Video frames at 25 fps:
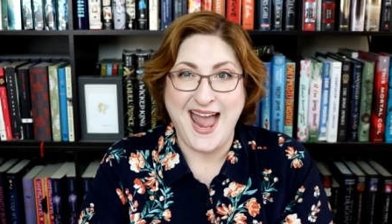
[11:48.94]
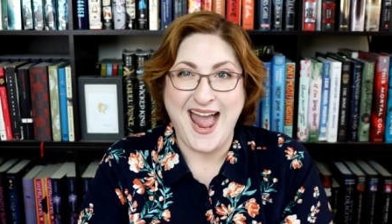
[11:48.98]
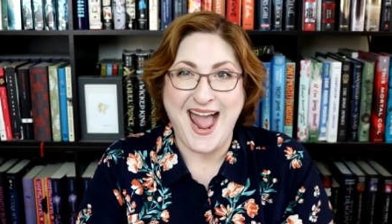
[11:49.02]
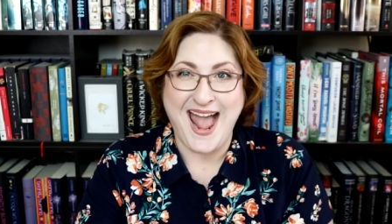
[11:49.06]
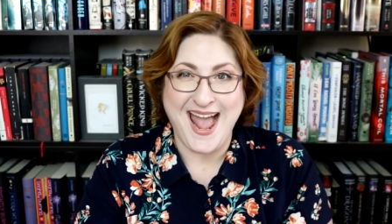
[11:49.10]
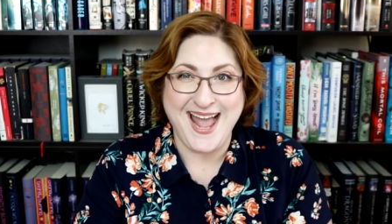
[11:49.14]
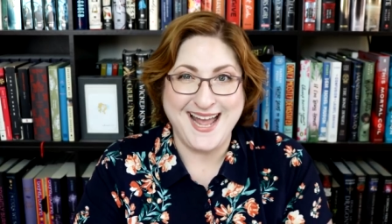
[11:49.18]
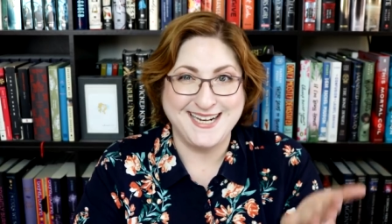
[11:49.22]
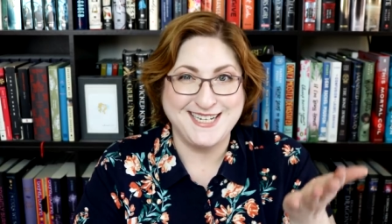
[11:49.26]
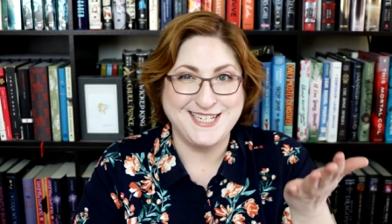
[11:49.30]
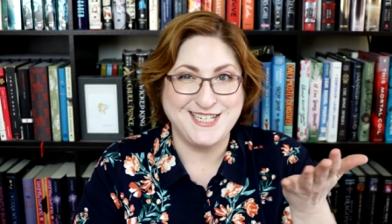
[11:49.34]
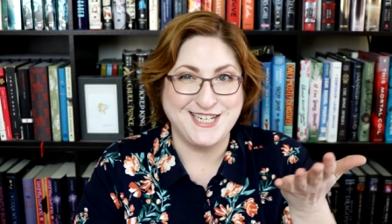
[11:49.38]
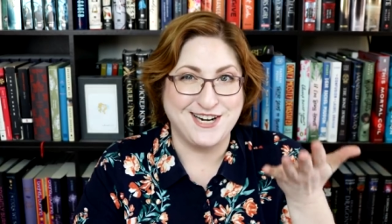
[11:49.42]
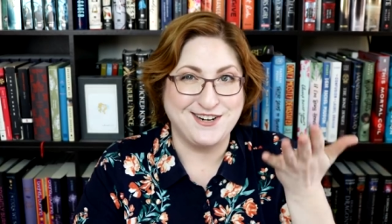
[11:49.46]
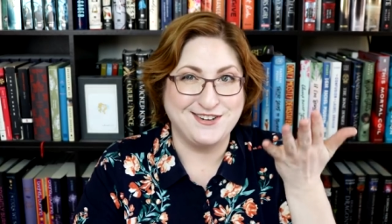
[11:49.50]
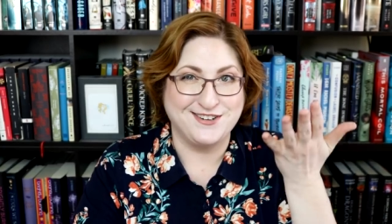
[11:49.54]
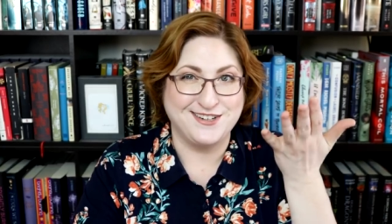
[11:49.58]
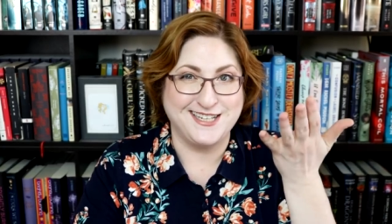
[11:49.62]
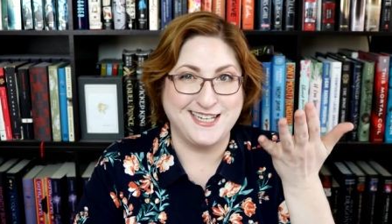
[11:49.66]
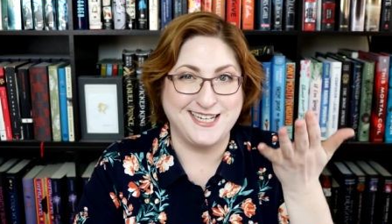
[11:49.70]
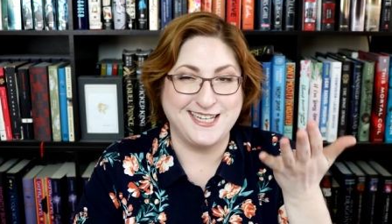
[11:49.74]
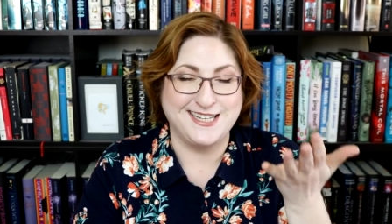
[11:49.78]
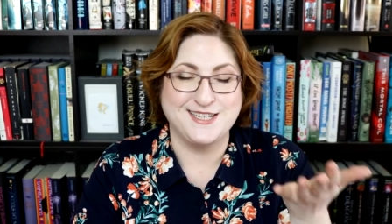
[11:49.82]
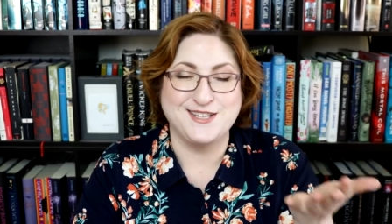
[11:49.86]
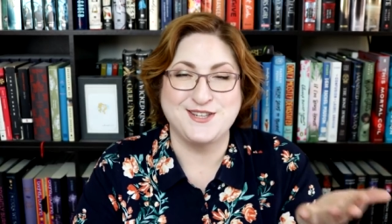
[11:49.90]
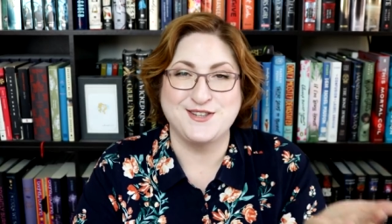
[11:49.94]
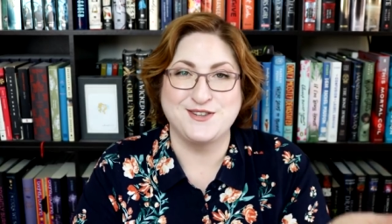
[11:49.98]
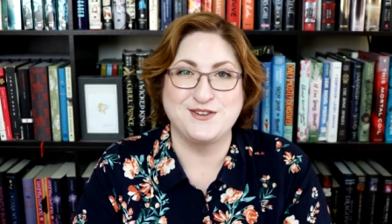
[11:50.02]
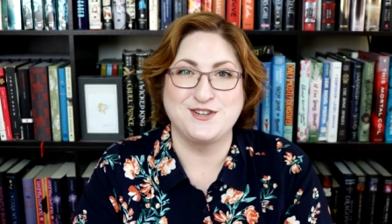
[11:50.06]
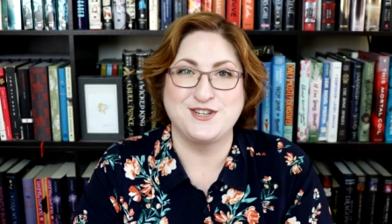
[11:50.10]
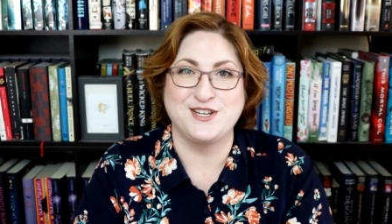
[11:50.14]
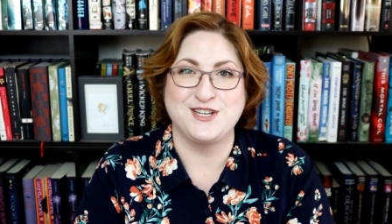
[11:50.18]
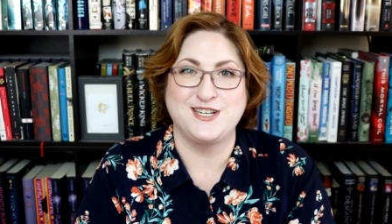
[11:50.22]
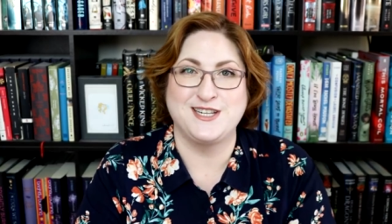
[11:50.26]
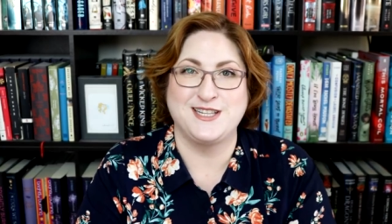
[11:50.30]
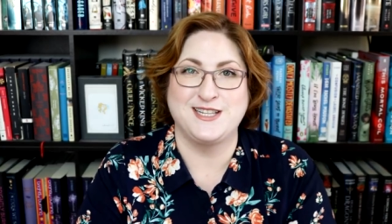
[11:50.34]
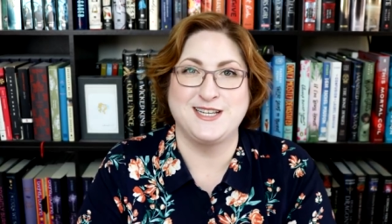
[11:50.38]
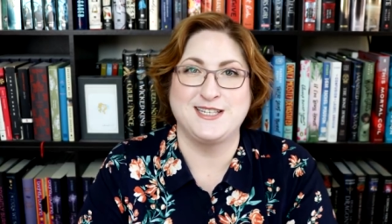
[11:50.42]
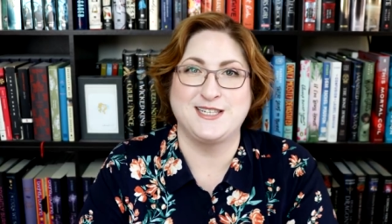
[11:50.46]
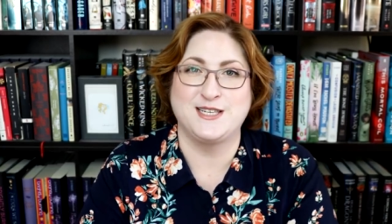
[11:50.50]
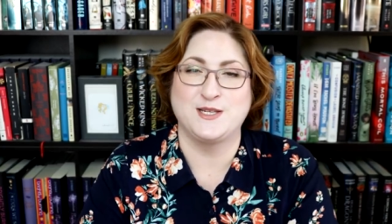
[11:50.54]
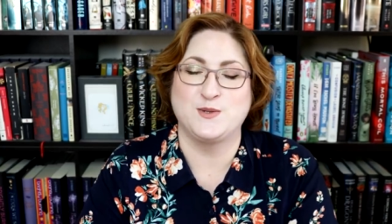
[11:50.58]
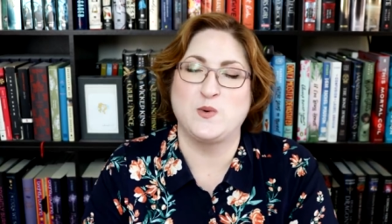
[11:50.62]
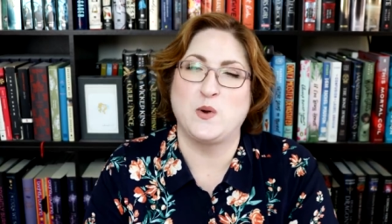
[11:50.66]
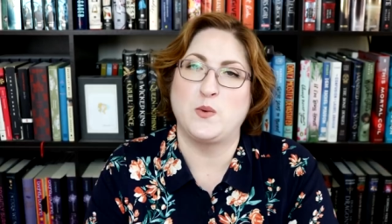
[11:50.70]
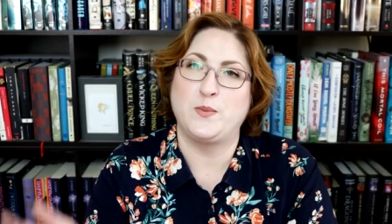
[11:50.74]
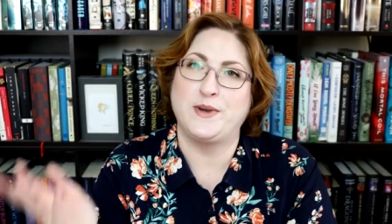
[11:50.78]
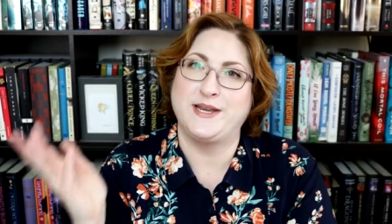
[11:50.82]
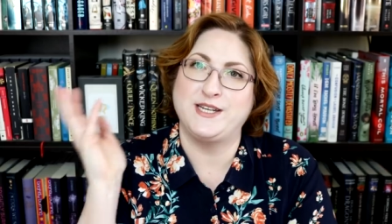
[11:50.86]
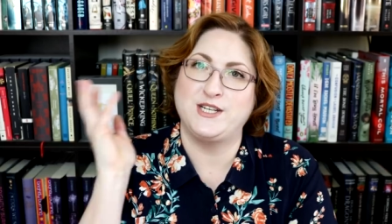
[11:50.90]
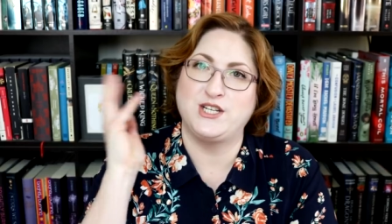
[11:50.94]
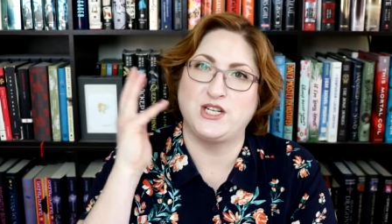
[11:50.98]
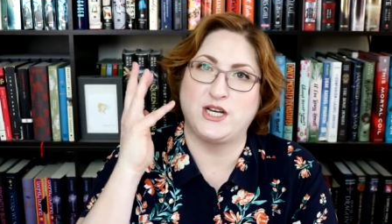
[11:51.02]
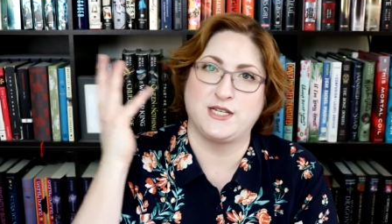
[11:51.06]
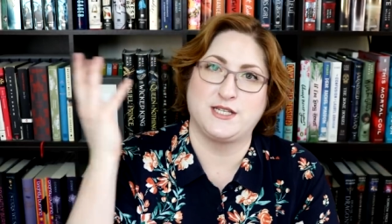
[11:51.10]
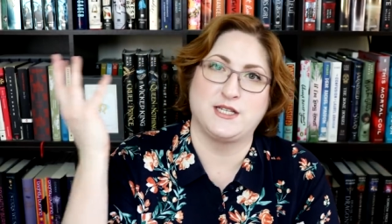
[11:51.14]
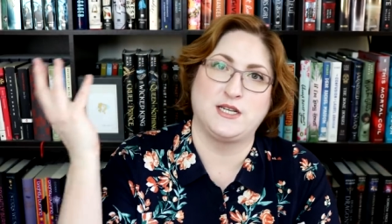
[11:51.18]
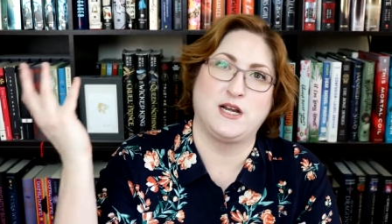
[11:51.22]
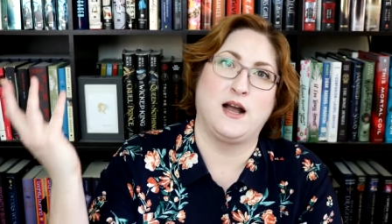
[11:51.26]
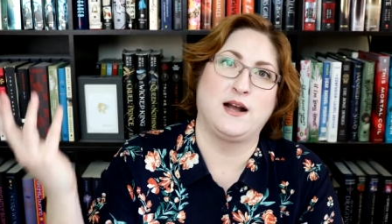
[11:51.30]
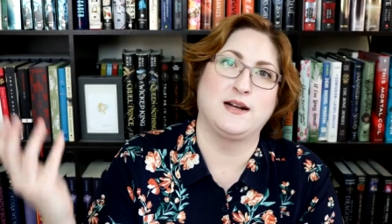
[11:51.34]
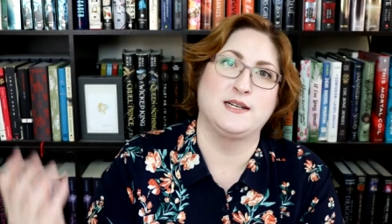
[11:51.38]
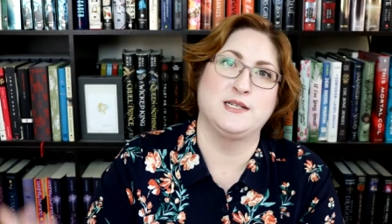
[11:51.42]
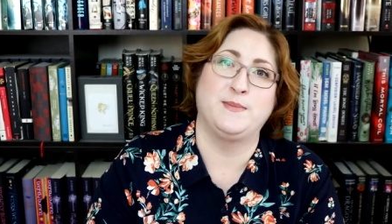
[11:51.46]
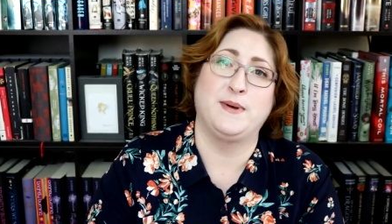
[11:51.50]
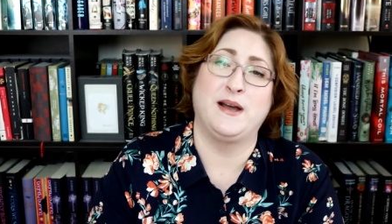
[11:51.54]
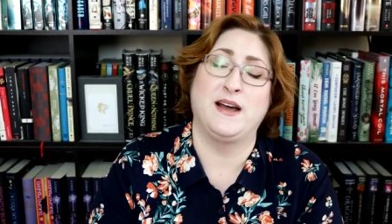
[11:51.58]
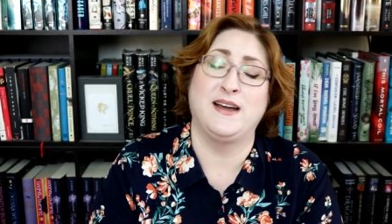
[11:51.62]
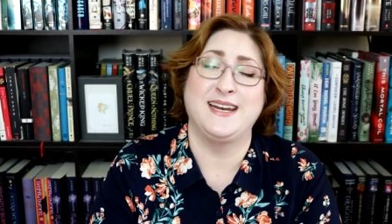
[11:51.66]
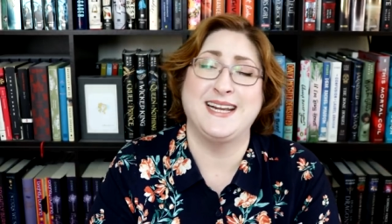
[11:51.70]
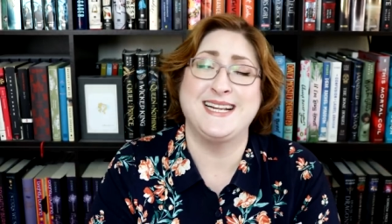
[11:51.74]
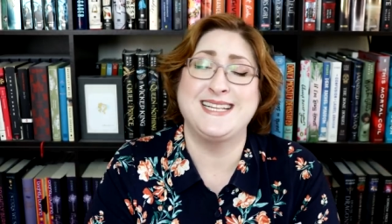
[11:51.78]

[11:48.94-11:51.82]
And generally the solution to this is what we just talked about.